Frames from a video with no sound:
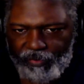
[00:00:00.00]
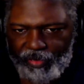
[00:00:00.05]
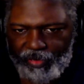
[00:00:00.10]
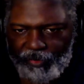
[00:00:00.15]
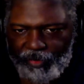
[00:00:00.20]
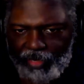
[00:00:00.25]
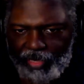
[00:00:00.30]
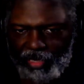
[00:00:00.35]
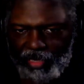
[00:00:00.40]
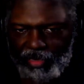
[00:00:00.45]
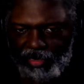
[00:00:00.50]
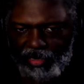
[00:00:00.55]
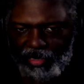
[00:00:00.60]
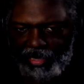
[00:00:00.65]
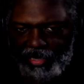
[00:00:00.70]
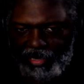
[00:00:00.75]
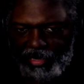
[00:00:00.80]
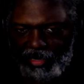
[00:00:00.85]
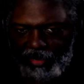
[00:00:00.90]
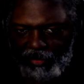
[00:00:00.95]
and everything else, so
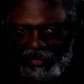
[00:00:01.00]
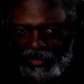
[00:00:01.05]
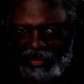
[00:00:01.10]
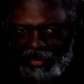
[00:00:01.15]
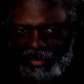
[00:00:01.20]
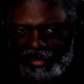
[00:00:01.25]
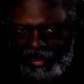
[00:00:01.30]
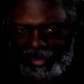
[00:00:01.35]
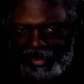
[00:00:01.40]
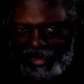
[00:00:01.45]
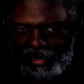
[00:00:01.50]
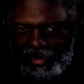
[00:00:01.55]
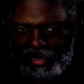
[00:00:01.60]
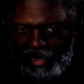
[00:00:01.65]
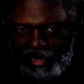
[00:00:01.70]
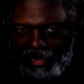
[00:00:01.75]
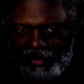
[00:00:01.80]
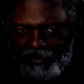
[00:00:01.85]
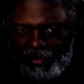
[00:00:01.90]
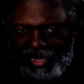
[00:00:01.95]
that you'll see
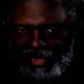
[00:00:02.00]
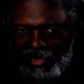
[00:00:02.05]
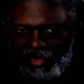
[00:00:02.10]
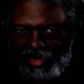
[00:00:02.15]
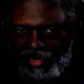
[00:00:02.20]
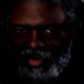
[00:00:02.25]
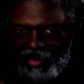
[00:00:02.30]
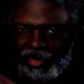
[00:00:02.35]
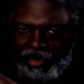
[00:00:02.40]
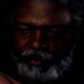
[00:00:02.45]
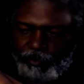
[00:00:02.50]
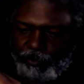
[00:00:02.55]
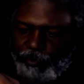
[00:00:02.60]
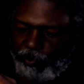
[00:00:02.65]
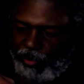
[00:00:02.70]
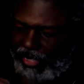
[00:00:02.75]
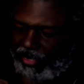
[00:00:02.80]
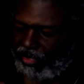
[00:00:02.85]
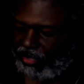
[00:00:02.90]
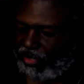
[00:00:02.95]
that it basically
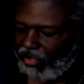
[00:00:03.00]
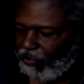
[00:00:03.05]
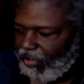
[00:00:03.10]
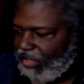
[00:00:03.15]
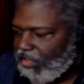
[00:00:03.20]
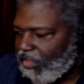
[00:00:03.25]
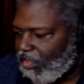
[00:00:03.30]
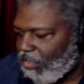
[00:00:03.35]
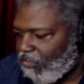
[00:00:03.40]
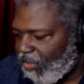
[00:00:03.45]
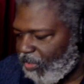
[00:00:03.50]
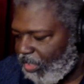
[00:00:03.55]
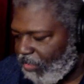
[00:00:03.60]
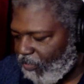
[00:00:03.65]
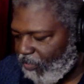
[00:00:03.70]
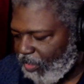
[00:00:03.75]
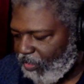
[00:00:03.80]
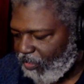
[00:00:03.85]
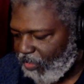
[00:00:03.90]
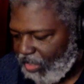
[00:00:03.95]
it makes a 3D
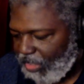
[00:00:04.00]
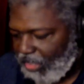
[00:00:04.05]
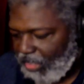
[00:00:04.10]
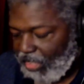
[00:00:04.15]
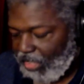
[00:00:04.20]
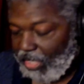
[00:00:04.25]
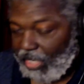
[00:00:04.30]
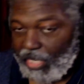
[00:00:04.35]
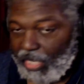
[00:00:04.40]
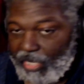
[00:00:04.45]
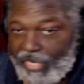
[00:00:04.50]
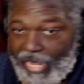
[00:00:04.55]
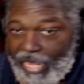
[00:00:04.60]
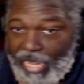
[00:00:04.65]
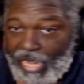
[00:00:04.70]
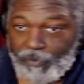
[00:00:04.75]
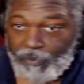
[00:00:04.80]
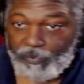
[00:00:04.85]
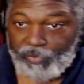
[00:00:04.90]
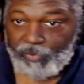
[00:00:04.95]
rendering. Now,
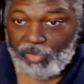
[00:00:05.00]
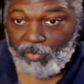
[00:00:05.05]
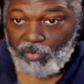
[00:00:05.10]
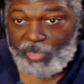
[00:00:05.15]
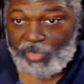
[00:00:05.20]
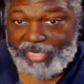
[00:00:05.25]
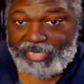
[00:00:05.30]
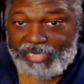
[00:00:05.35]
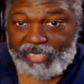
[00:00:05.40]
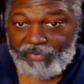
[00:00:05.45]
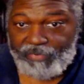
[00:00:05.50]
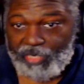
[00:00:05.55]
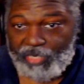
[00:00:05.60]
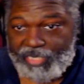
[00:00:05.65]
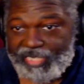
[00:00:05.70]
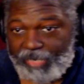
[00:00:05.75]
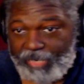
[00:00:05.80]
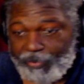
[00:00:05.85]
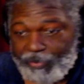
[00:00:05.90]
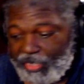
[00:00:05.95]
the reason for the
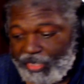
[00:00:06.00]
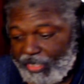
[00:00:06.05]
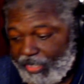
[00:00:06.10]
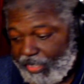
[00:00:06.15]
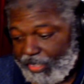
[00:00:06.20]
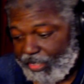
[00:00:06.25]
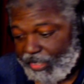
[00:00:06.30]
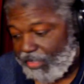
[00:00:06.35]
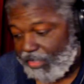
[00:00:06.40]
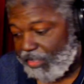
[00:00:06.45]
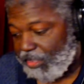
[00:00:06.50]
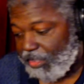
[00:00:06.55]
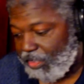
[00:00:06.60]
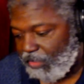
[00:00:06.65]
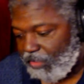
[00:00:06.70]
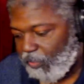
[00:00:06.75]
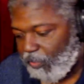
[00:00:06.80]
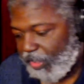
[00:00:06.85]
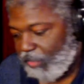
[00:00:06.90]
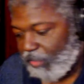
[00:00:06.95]
template is
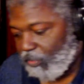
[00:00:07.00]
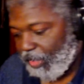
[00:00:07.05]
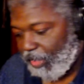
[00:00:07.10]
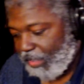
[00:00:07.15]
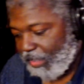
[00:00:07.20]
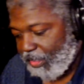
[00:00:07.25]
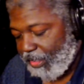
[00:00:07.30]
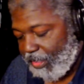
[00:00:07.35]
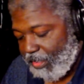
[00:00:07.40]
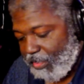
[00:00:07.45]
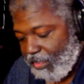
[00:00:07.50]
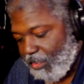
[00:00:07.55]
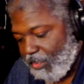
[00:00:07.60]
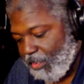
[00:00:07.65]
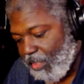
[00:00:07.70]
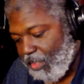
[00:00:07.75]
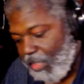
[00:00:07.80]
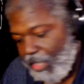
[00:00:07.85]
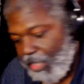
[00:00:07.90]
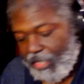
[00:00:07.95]
we do like this.
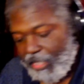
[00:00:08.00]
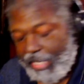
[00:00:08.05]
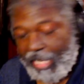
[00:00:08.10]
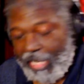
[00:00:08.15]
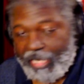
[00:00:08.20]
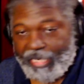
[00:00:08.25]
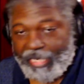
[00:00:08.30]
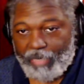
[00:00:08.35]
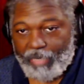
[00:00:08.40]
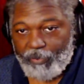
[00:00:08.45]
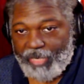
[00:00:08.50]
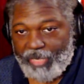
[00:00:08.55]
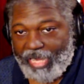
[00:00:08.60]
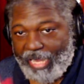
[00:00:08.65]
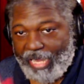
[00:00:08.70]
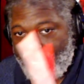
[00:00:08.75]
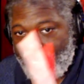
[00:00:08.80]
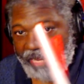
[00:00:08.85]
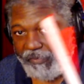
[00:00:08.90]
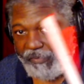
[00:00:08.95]
Now, again, we
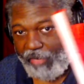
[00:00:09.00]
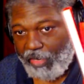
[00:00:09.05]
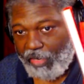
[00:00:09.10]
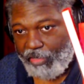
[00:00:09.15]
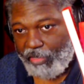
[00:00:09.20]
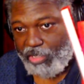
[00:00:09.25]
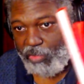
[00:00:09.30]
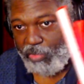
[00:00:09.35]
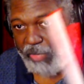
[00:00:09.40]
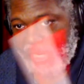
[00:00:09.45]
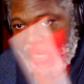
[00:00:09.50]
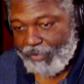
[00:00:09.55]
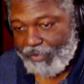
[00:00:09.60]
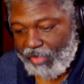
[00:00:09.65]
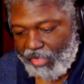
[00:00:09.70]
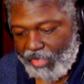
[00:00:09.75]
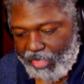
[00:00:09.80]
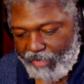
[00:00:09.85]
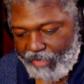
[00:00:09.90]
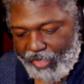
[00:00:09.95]
have our stripes
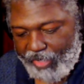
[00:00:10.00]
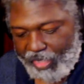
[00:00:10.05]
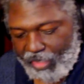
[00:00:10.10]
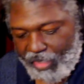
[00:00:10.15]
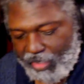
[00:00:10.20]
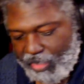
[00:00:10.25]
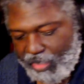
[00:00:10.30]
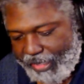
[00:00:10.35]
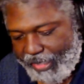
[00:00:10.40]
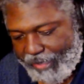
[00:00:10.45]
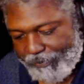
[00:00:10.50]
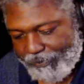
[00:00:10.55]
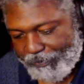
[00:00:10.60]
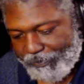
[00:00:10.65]
and everything else, so that